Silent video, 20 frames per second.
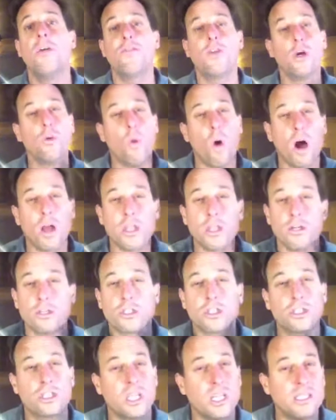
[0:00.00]
If you want your
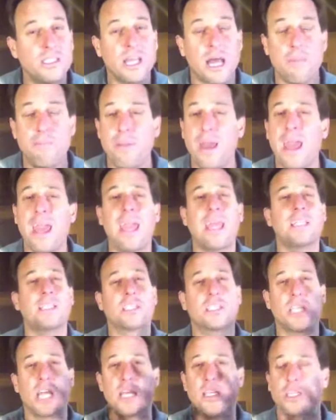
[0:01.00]
sin debt paid,
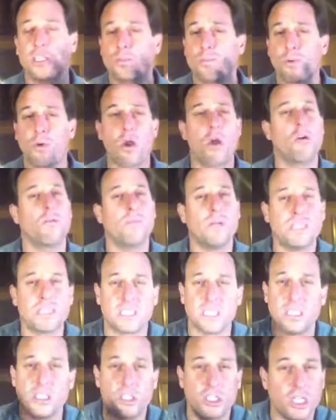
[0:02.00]
say this prayer with me.
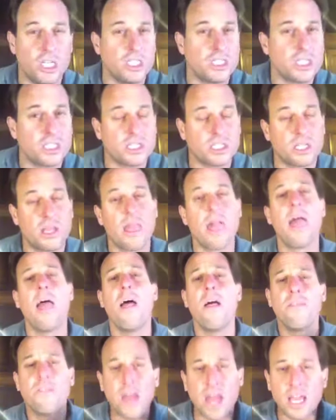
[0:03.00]
Say, Jesus,
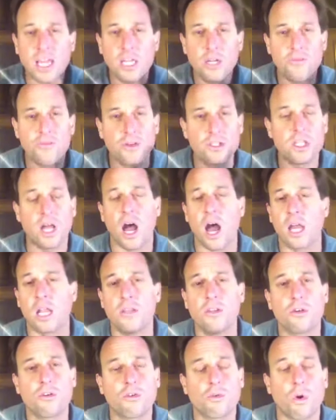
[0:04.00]
thank you for dying
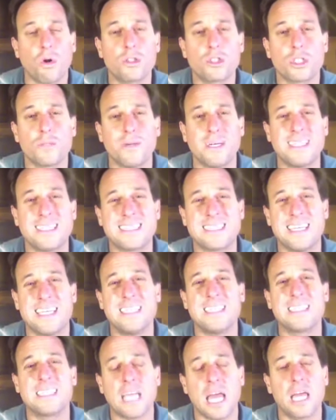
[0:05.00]
on the cross of my
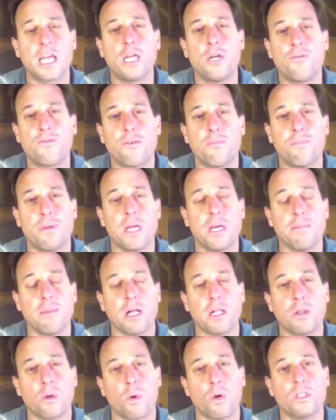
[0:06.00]
sins. Thank you for being my
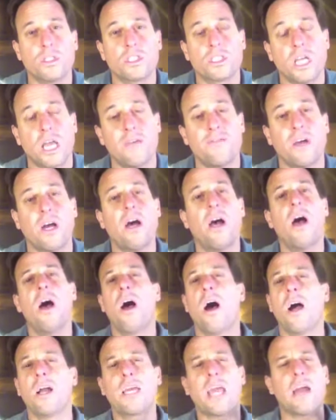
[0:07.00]
Lord and Savior.
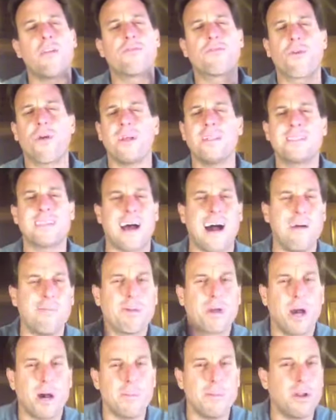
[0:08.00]
Again, friends, I'm
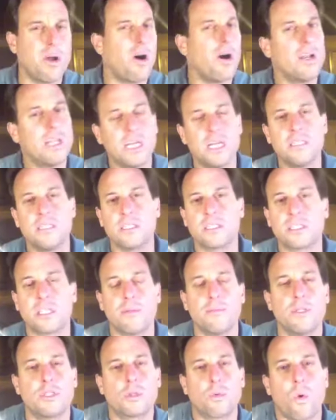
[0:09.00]
coming on here
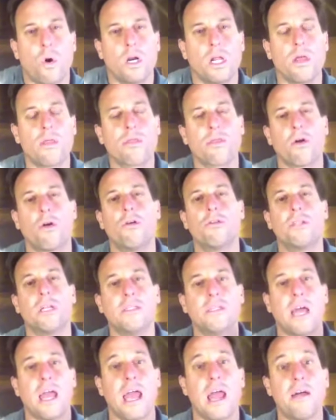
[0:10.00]
December 23rd, the
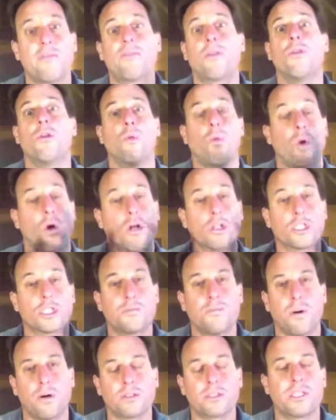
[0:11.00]
day after the world's
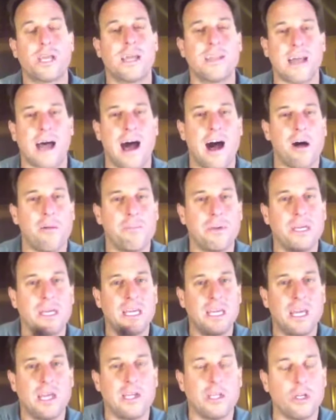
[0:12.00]
supposed to end. I'll be
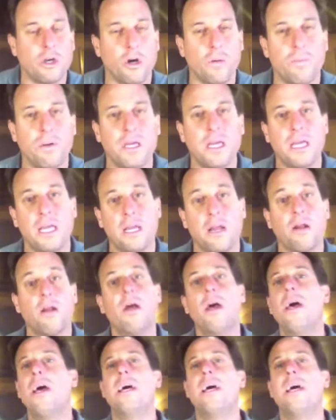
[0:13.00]
here. You'll be here.